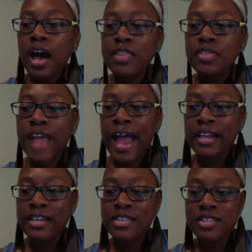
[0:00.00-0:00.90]

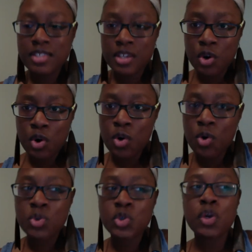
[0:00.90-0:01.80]
that is
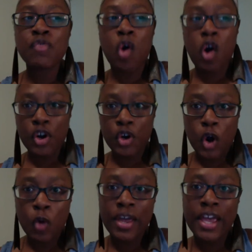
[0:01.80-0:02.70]
still sort of
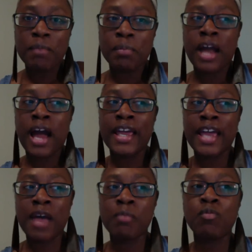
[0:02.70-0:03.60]
ongoing, but I
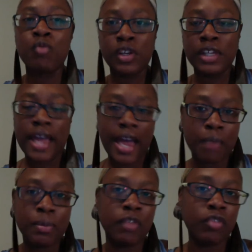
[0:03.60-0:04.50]
am really
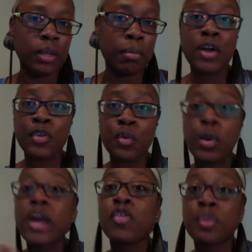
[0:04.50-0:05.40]
happy and really proud of
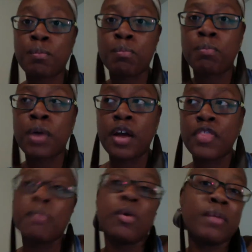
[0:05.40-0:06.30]
where the
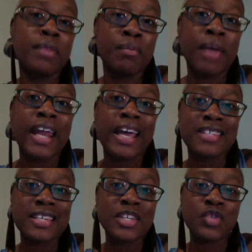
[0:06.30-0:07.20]
Bohemian
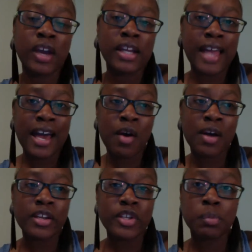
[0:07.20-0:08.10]
Badass is right now
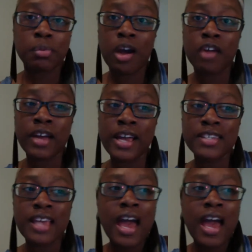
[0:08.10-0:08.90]
in its progress.